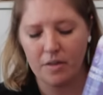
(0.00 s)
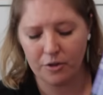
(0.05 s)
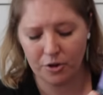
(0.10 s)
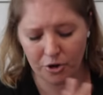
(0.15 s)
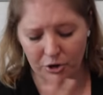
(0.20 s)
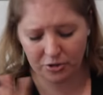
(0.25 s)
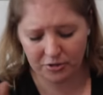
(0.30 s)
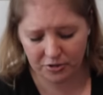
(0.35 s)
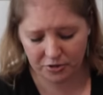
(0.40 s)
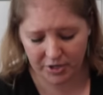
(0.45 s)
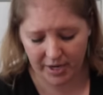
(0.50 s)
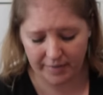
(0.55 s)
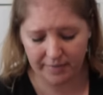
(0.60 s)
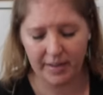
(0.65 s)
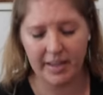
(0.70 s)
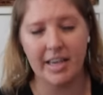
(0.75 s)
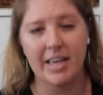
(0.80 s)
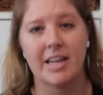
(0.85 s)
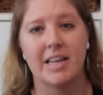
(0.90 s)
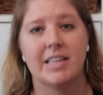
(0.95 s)
The girls are
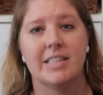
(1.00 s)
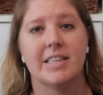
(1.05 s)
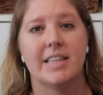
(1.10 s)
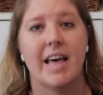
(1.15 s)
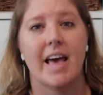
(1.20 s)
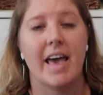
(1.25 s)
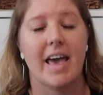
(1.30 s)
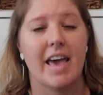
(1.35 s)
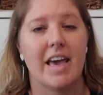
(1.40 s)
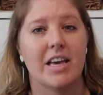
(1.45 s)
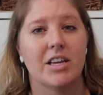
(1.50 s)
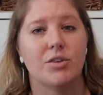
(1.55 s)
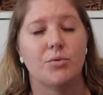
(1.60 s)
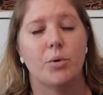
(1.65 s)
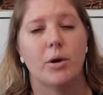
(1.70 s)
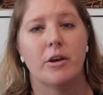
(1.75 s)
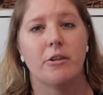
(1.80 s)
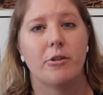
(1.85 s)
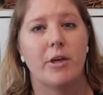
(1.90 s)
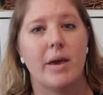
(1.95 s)
definitely getting to that age
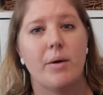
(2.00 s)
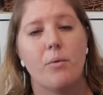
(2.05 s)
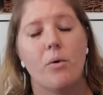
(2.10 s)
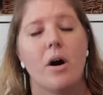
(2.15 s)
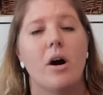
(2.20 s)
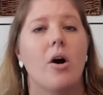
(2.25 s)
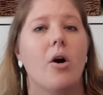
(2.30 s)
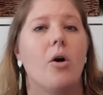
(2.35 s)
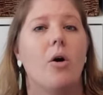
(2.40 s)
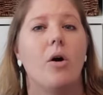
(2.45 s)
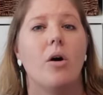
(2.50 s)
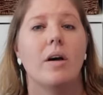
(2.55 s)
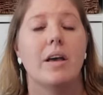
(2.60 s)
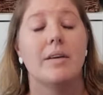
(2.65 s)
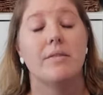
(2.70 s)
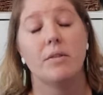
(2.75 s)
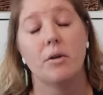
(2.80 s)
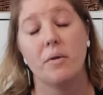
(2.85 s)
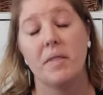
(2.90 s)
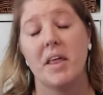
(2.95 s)
where they want all,
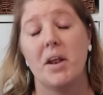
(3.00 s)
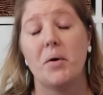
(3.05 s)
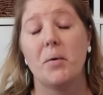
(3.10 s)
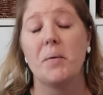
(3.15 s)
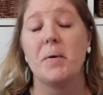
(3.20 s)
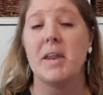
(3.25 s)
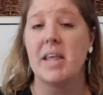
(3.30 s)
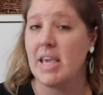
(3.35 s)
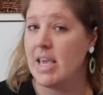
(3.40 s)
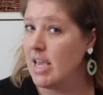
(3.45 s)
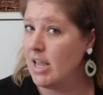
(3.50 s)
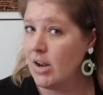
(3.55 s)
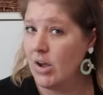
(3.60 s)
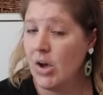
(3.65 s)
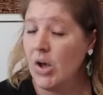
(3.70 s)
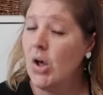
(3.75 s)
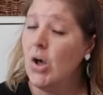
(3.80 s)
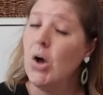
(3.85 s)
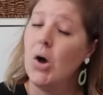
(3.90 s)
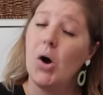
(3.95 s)
even though they don't need
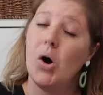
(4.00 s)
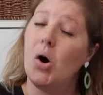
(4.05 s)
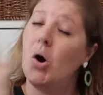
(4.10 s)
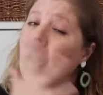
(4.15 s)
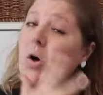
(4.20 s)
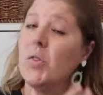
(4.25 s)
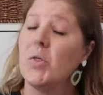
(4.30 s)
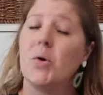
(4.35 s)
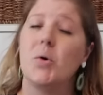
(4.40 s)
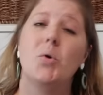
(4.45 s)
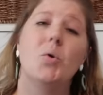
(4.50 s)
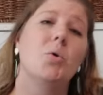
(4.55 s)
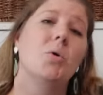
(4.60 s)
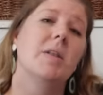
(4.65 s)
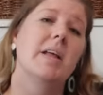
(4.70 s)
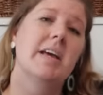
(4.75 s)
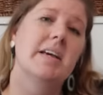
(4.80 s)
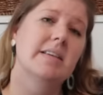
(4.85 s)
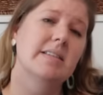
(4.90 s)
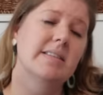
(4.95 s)
all the cool
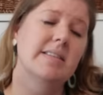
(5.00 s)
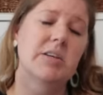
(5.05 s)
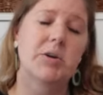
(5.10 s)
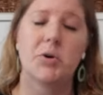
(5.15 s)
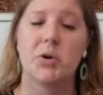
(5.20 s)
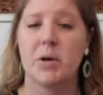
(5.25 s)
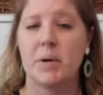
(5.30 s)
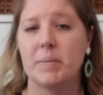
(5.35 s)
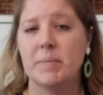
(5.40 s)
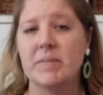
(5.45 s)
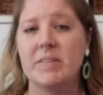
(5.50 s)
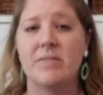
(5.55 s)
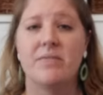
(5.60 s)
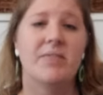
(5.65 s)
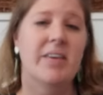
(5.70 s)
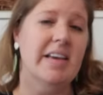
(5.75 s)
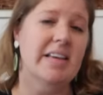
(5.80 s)
like serums and